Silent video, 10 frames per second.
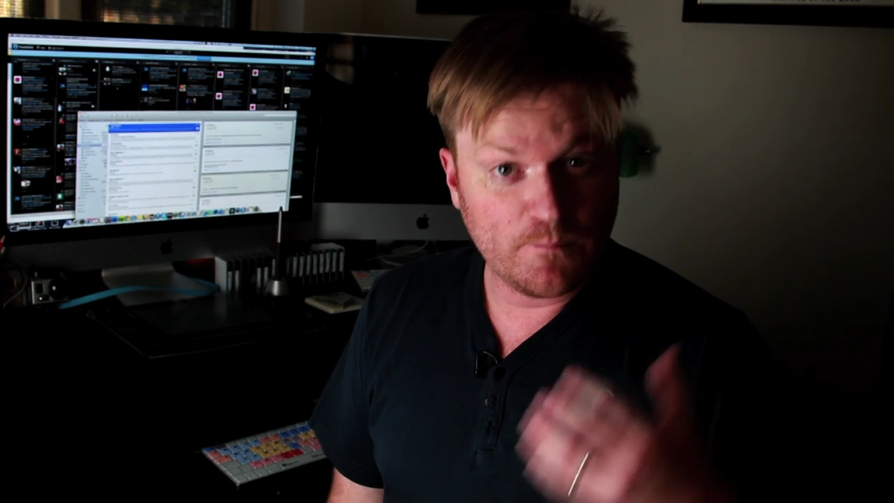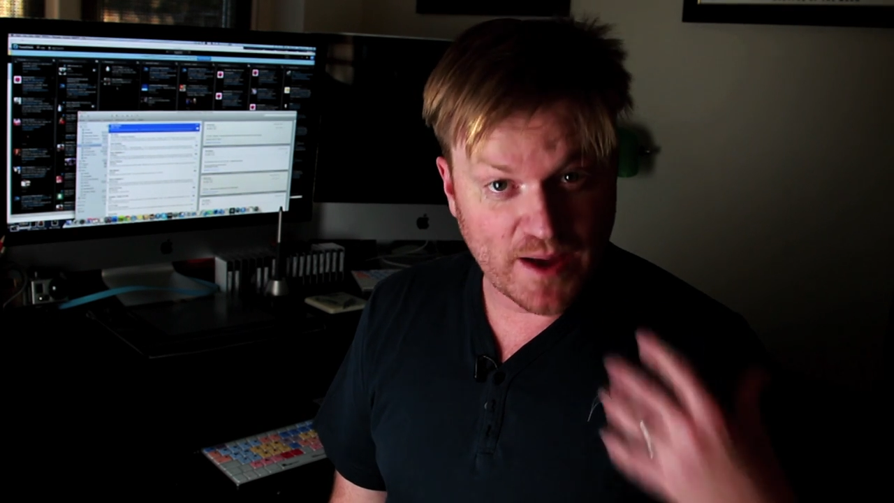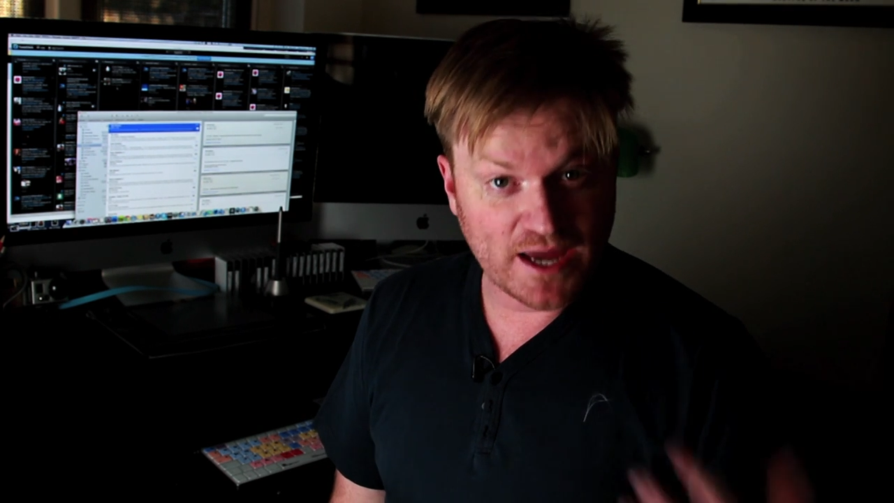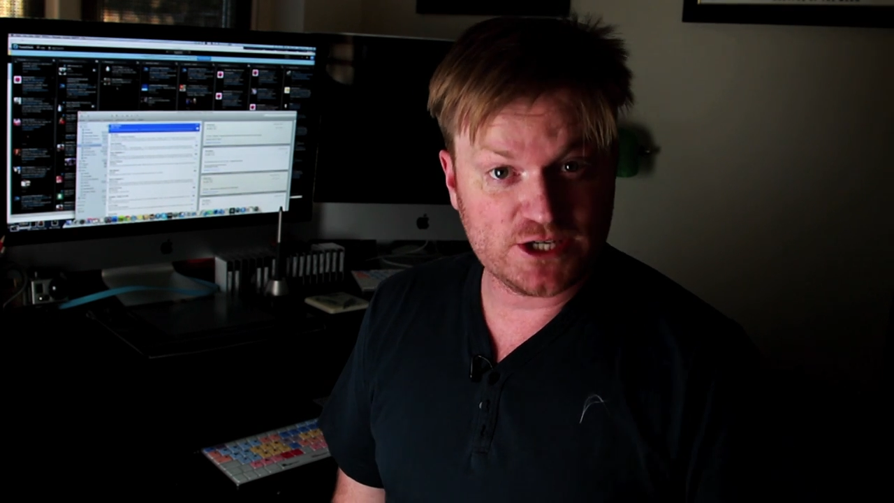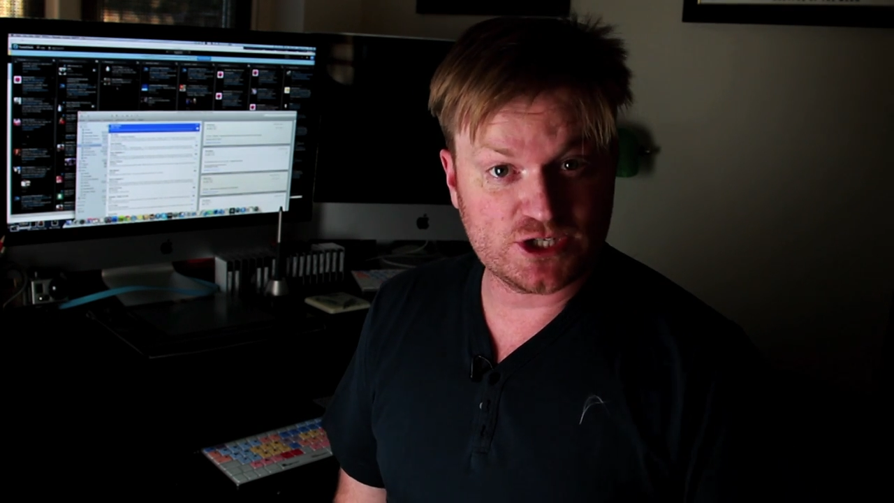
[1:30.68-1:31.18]

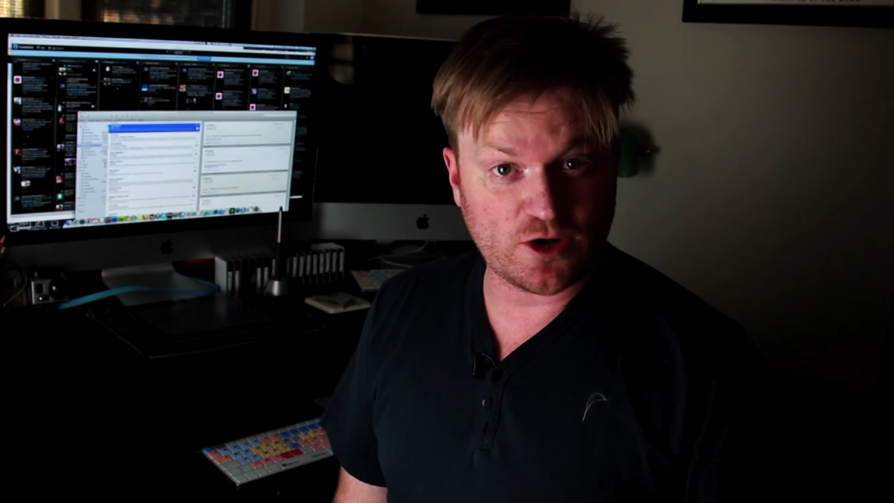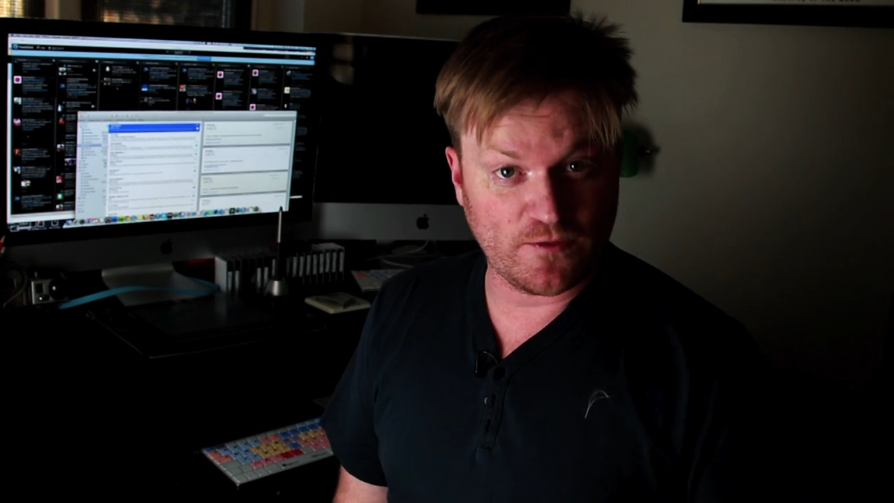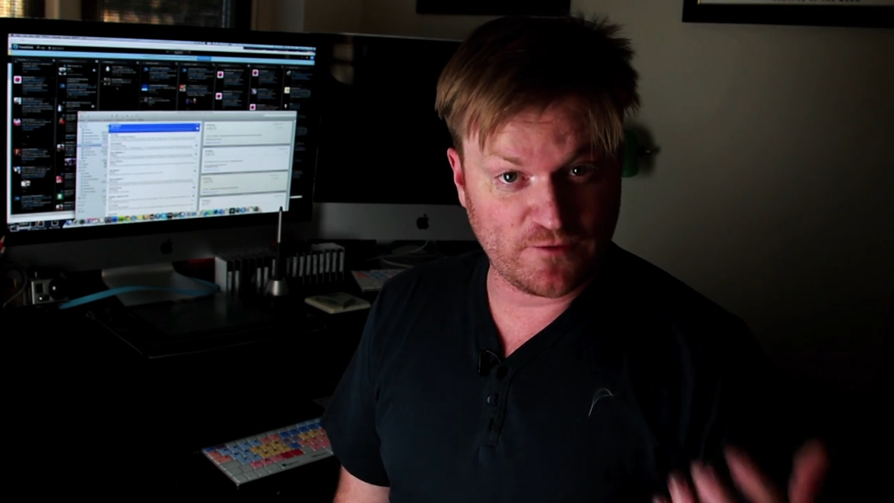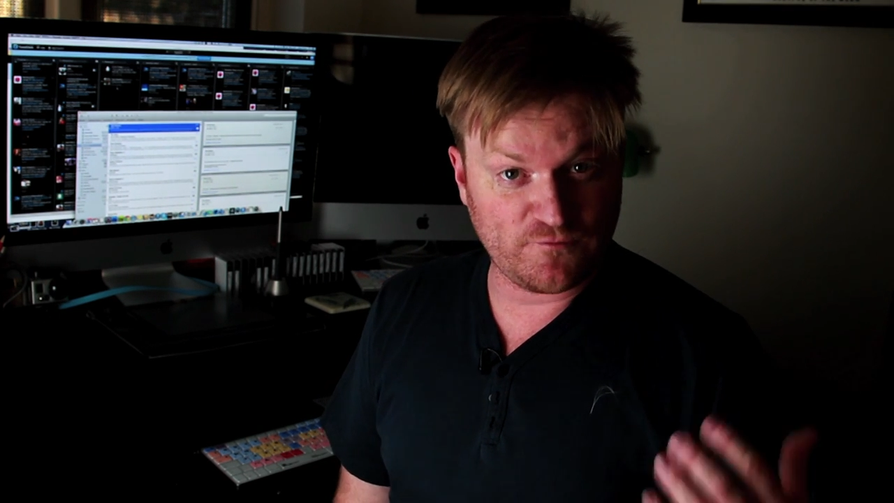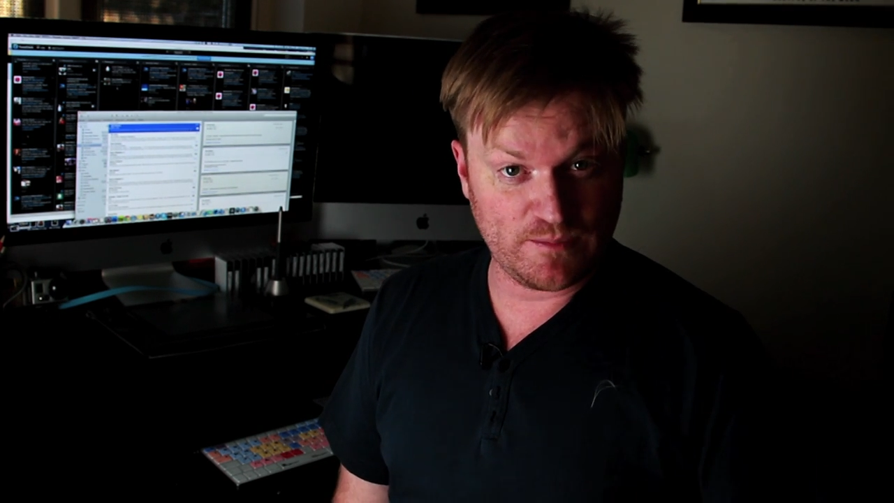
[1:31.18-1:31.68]
based on the